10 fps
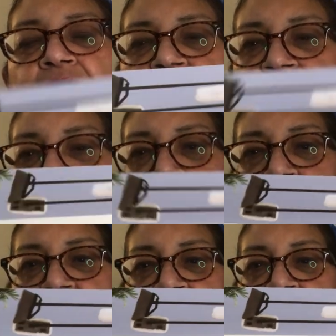And it
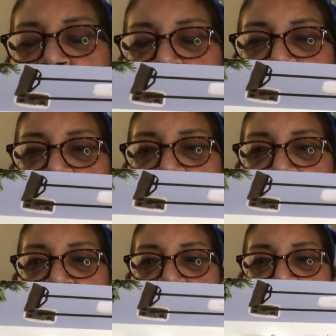holds it up pretty
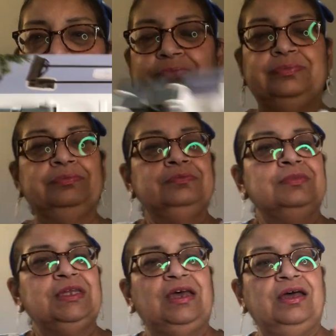good. So
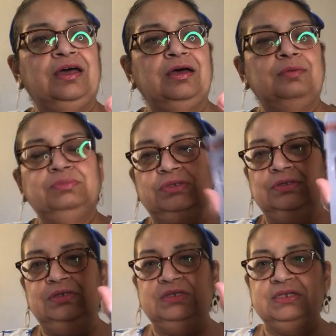
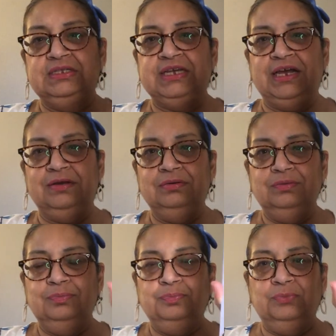this is the second
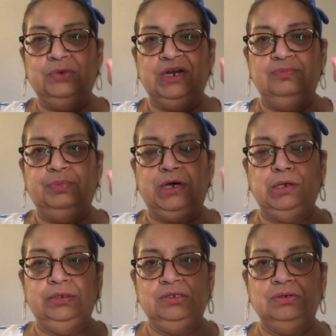one I
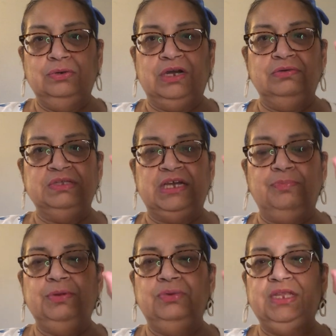bought. So I was
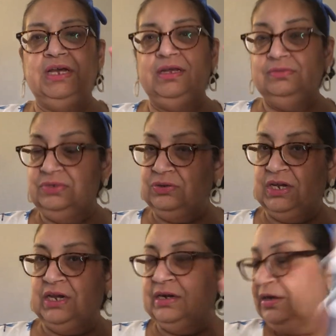happy with that. So I
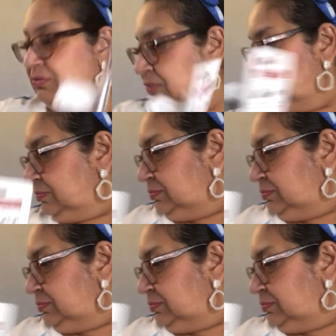got another one.